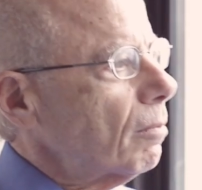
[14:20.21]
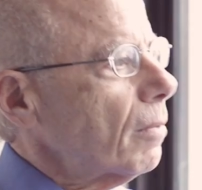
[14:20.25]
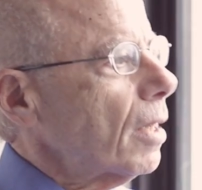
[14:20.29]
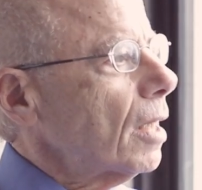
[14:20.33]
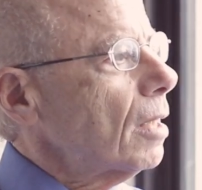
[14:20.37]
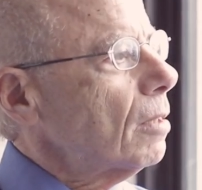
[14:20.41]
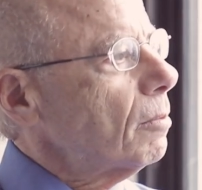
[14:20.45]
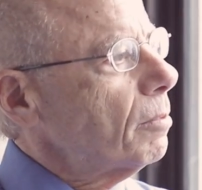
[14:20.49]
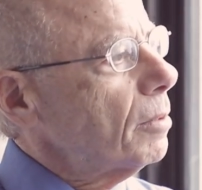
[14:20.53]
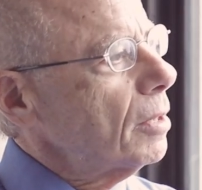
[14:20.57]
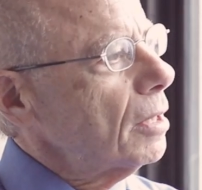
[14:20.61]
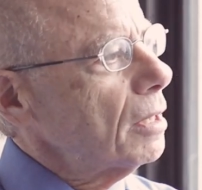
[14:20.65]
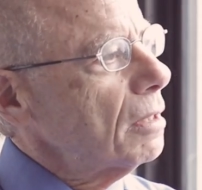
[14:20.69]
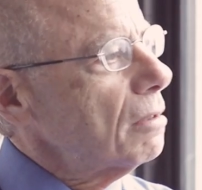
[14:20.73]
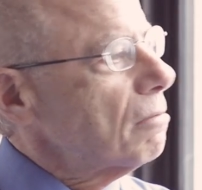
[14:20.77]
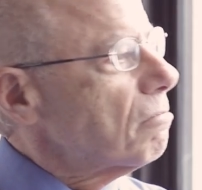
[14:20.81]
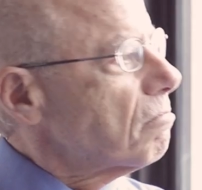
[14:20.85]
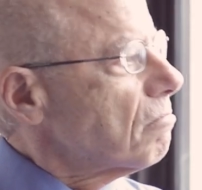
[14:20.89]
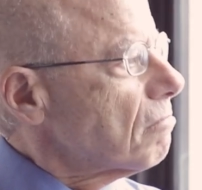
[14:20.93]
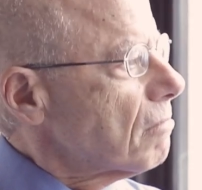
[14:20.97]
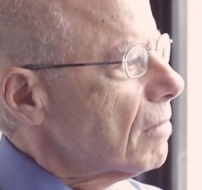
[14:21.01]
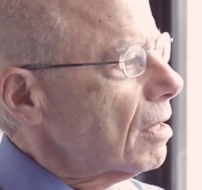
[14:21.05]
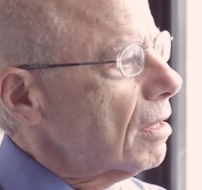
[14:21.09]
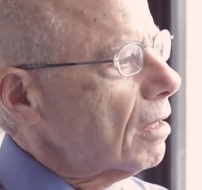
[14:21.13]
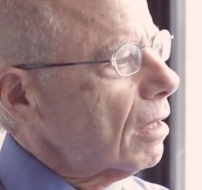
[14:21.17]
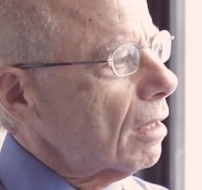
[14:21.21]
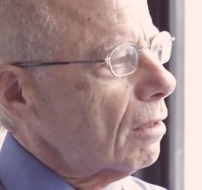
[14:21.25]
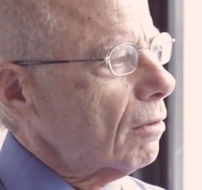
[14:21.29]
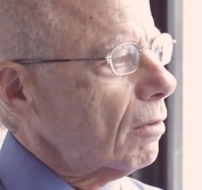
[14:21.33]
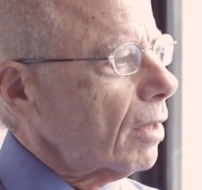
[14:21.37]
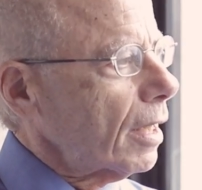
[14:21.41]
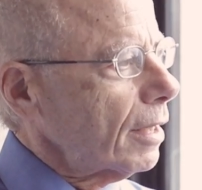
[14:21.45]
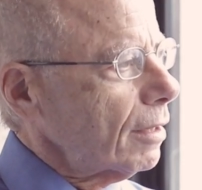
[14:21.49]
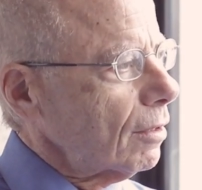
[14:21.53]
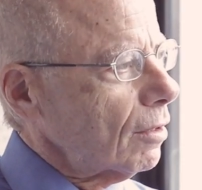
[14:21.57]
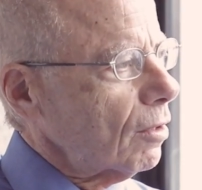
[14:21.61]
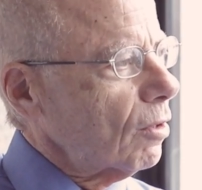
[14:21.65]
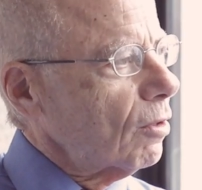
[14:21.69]
maybe, you know,
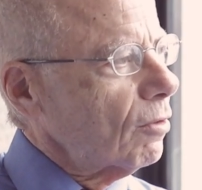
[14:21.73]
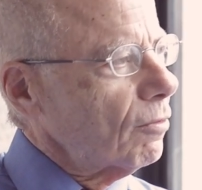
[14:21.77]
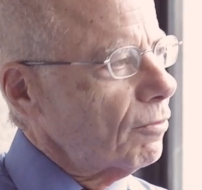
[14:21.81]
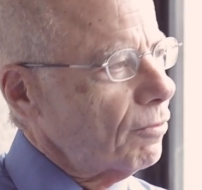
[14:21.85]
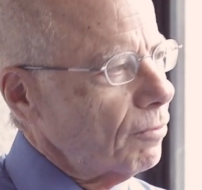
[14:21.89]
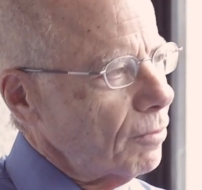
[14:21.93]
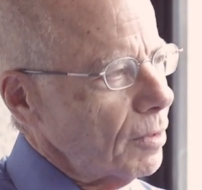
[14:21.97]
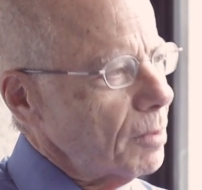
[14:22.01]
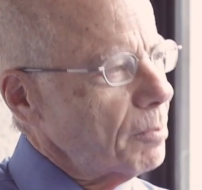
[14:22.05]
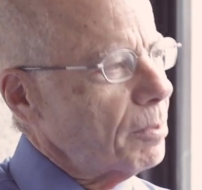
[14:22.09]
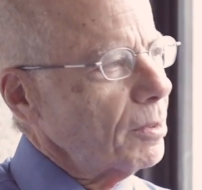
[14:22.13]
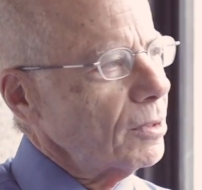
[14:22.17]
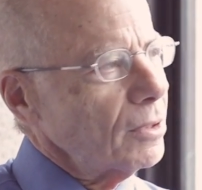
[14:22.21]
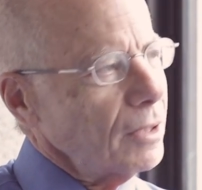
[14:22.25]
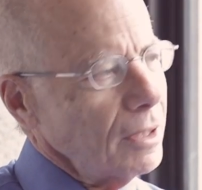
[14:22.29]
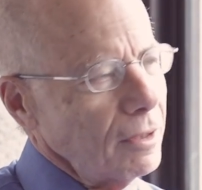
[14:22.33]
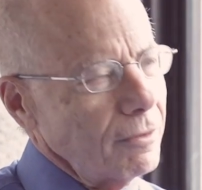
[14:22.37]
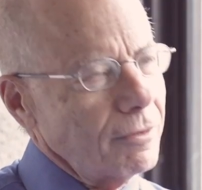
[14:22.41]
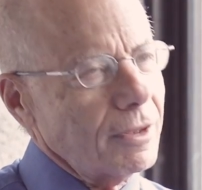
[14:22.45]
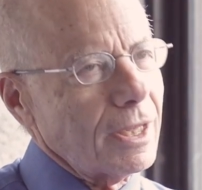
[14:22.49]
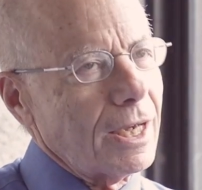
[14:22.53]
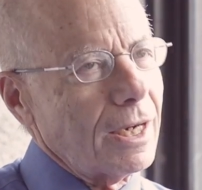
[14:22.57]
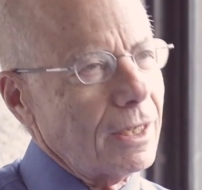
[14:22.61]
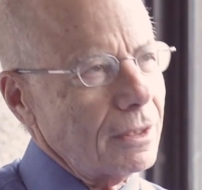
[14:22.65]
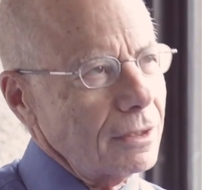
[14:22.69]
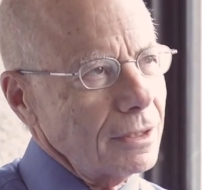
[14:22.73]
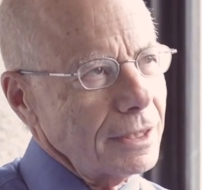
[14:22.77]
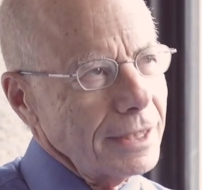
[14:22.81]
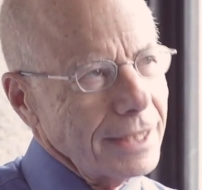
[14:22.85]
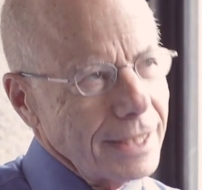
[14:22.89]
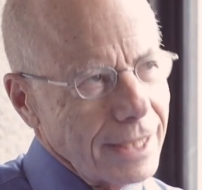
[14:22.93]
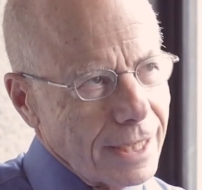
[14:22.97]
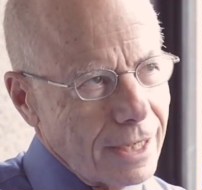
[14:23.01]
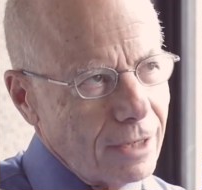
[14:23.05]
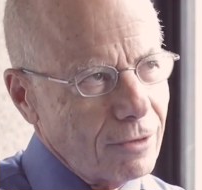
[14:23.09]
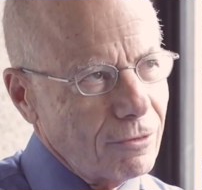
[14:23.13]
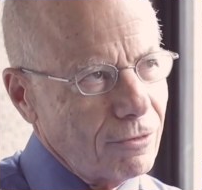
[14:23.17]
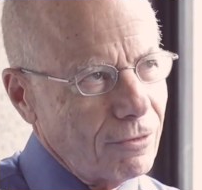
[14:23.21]
I don't know, if we believe that
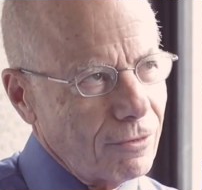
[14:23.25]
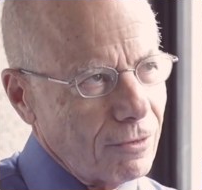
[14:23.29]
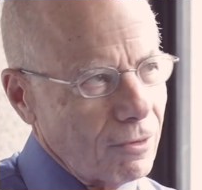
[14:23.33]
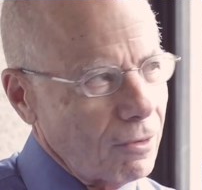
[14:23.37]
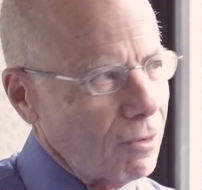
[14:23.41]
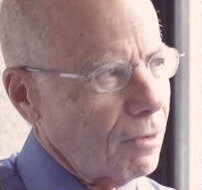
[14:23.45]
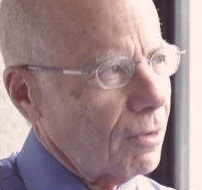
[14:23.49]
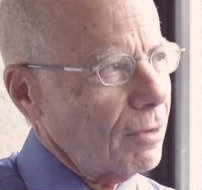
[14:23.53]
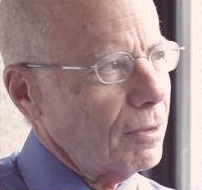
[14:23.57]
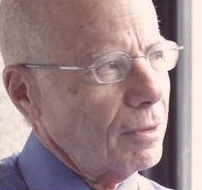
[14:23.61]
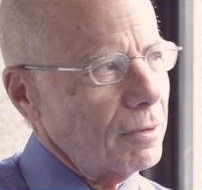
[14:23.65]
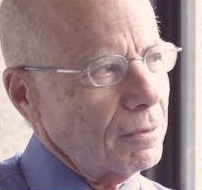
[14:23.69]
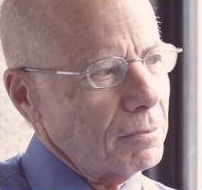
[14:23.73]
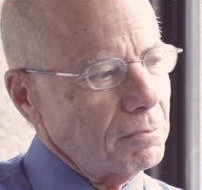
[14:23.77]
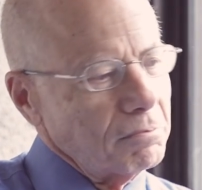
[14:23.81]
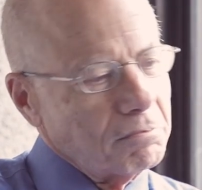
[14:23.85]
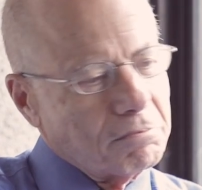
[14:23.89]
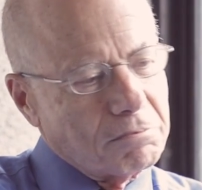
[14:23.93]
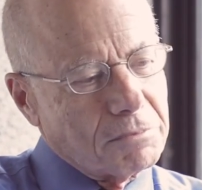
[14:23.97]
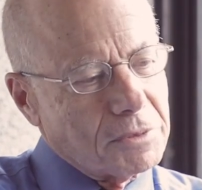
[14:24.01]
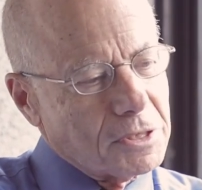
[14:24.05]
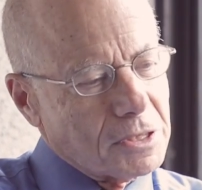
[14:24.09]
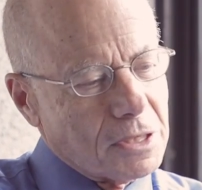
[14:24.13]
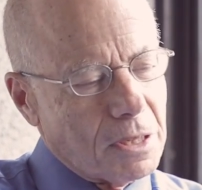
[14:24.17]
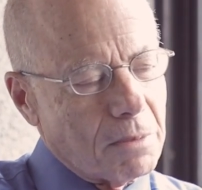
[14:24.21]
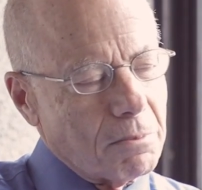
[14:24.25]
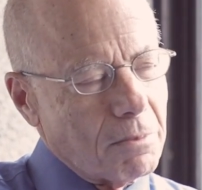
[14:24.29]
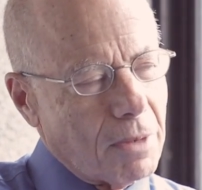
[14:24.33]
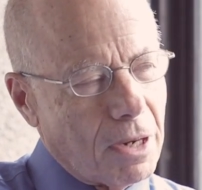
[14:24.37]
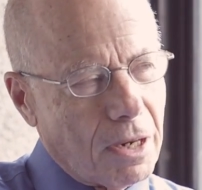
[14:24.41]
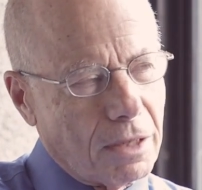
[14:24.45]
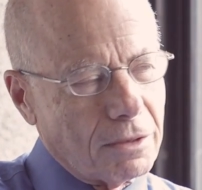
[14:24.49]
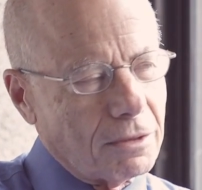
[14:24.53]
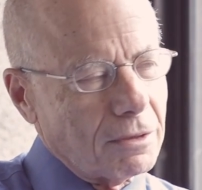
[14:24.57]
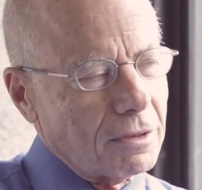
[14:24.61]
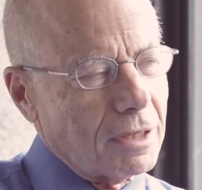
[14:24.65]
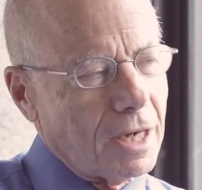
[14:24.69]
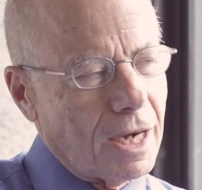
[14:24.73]
Aliyev or some
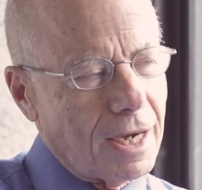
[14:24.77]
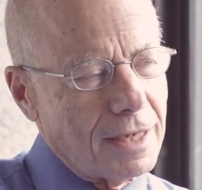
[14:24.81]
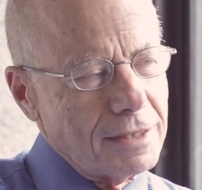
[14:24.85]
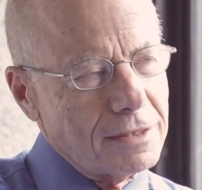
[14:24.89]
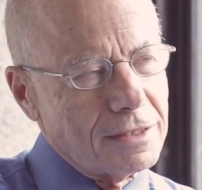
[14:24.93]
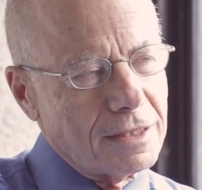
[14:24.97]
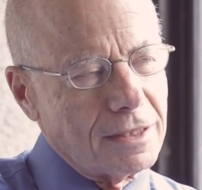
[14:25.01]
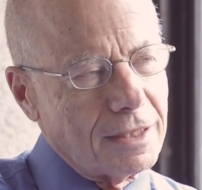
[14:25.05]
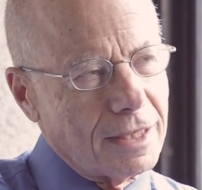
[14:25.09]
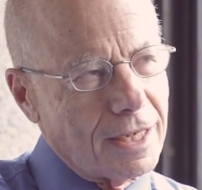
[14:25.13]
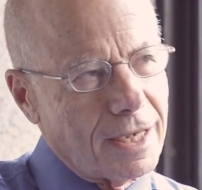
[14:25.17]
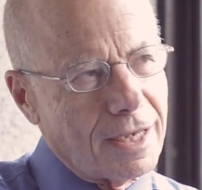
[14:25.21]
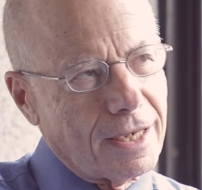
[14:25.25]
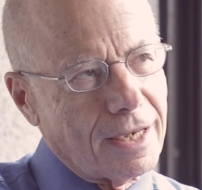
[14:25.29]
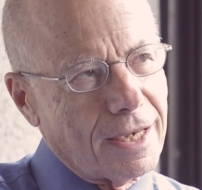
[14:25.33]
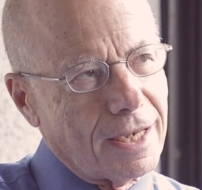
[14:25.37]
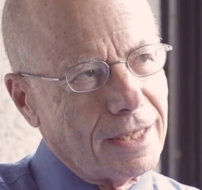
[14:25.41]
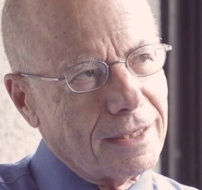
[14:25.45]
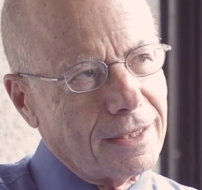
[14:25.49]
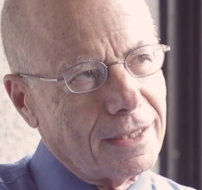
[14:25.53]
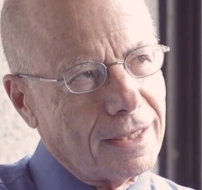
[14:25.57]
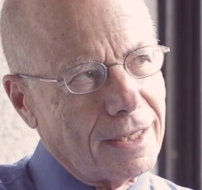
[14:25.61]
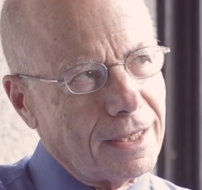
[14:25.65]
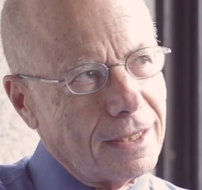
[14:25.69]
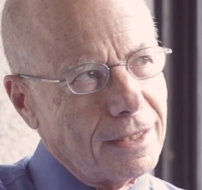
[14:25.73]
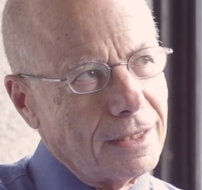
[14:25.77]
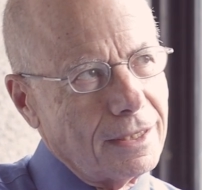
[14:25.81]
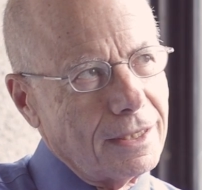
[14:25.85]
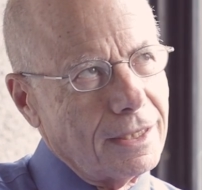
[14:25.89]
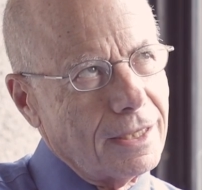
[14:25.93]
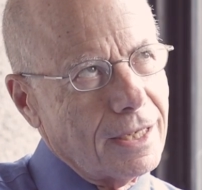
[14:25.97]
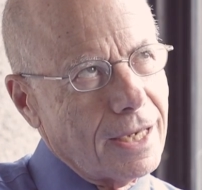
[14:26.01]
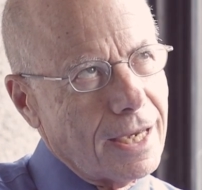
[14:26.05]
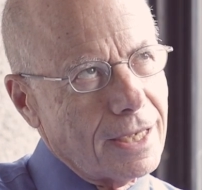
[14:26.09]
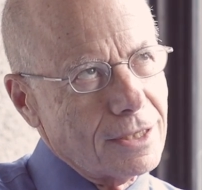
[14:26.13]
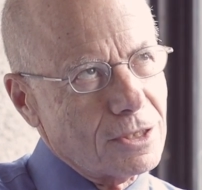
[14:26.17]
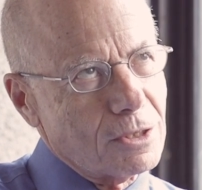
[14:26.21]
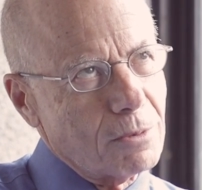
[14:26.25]
other guys in the
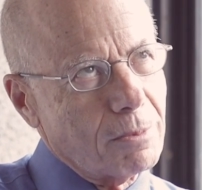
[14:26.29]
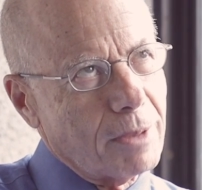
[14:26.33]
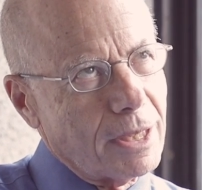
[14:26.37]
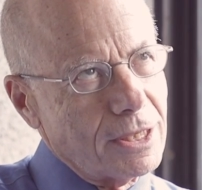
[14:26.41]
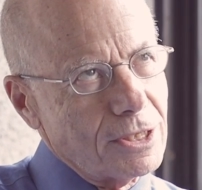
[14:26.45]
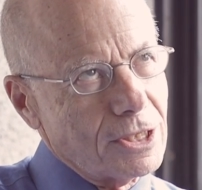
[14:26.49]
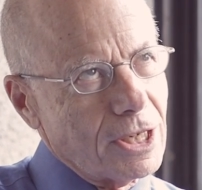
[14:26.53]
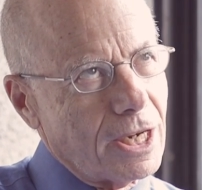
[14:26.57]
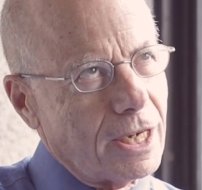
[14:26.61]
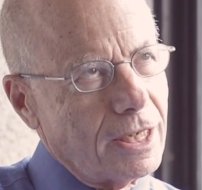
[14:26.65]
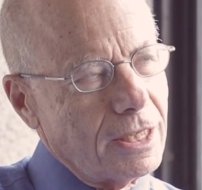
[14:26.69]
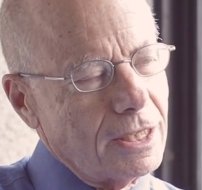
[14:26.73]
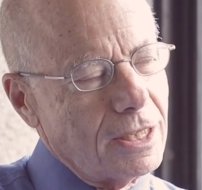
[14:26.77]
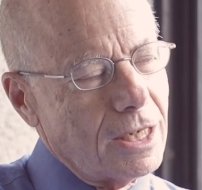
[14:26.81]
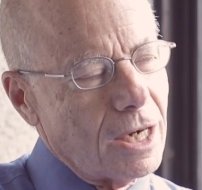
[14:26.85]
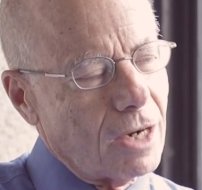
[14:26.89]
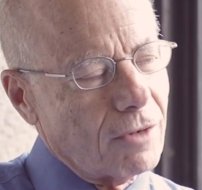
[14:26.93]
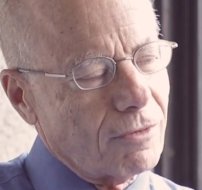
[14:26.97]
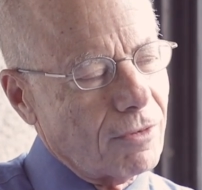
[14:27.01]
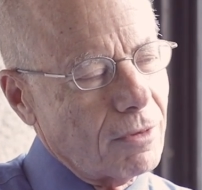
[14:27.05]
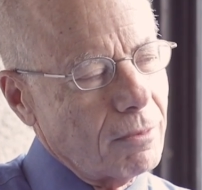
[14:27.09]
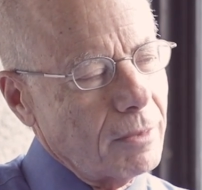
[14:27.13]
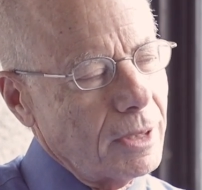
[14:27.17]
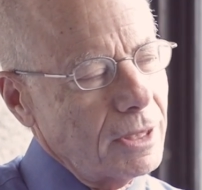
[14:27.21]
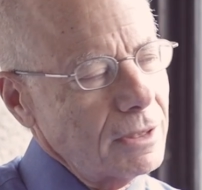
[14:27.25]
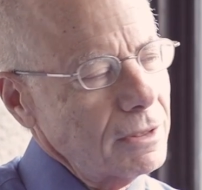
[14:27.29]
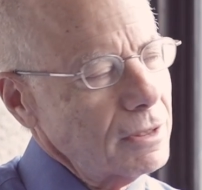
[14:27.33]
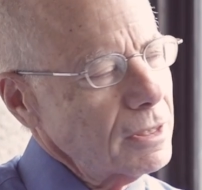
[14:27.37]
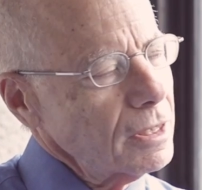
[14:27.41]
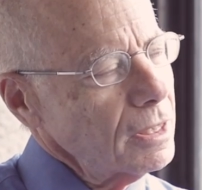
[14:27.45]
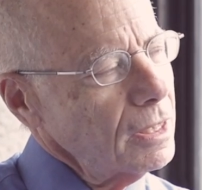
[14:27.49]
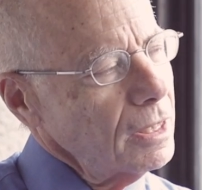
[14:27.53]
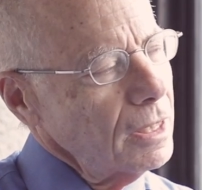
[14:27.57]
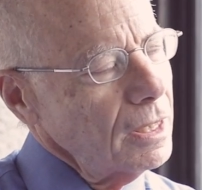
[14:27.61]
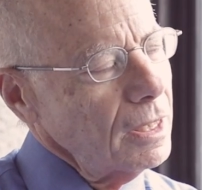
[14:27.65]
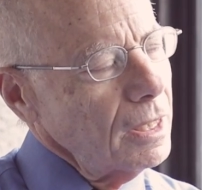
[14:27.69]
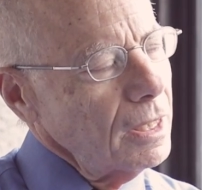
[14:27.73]
Azerbaijani government